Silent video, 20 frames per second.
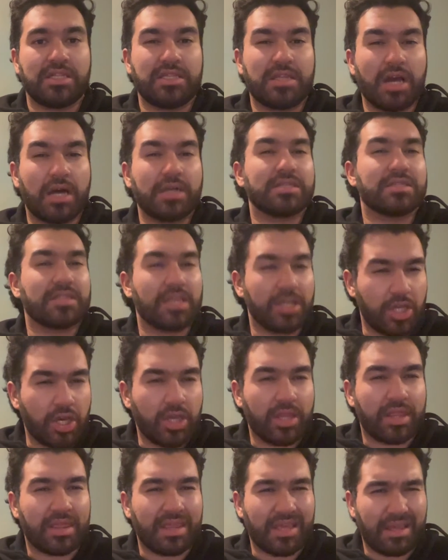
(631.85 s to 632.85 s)
does the
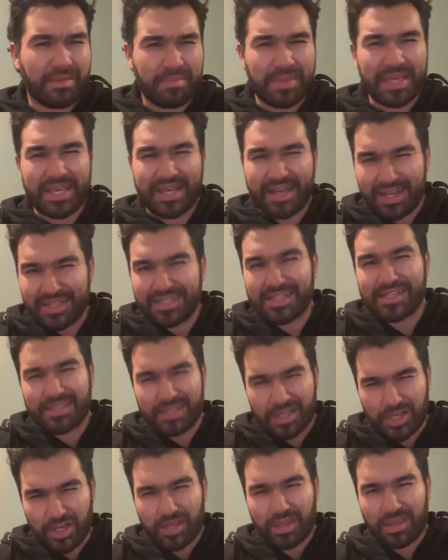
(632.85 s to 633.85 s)
good thing because it's
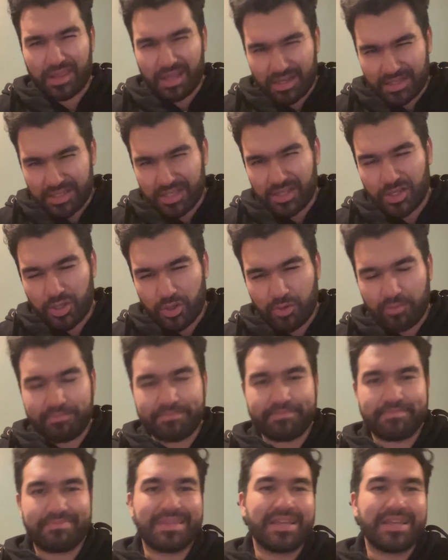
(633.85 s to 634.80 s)
the good thing to do.